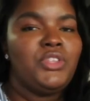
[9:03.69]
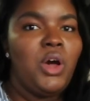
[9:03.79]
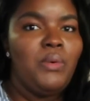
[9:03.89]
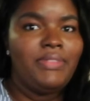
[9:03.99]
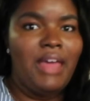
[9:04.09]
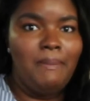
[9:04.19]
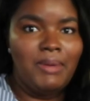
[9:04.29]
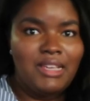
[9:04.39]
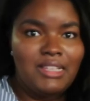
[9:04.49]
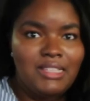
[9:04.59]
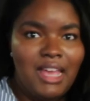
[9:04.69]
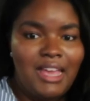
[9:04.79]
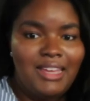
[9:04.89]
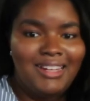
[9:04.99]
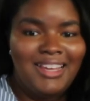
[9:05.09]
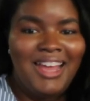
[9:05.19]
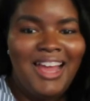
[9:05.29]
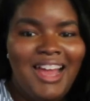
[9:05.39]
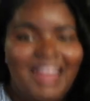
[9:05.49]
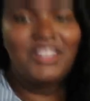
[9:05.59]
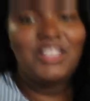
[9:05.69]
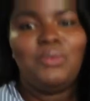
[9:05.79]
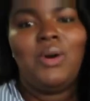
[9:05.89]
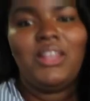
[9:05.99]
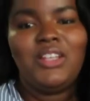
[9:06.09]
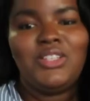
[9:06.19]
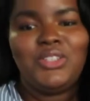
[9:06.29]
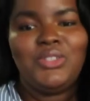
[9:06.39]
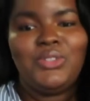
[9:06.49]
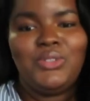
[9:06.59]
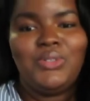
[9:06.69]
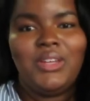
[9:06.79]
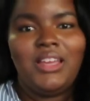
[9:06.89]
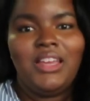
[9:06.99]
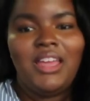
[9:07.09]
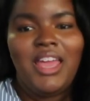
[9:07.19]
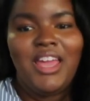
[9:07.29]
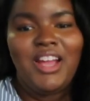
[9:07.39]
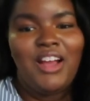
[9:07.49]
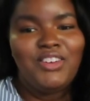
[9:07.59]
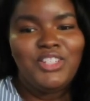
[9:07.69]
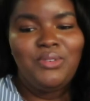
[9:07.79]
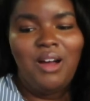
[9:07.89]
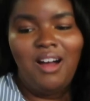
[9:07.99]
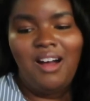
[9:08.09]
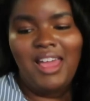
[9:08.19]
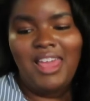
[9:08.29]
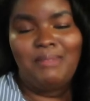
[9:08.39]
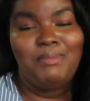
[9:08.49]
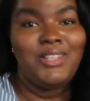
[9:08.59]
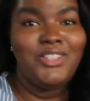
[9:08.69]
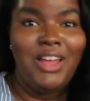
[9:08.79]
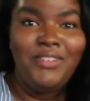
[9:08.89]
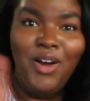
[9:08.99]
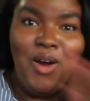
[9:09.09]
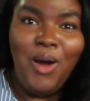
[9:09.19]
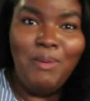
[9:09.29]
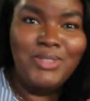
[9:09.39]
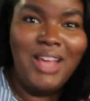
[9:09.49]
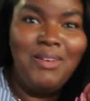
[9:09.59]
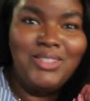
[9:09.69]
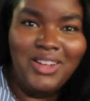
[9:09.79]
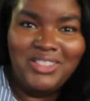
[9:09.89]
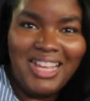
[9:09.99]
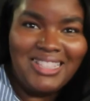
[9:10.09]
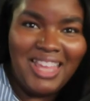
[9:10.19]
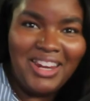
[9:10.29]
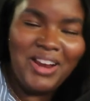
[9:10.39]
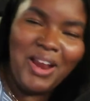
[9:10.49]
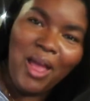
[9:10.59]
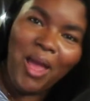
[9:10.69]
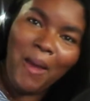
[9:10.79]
So with that being said, I just wanted to encourage you all, and I'm about to drive home, so I will talk to you guys later.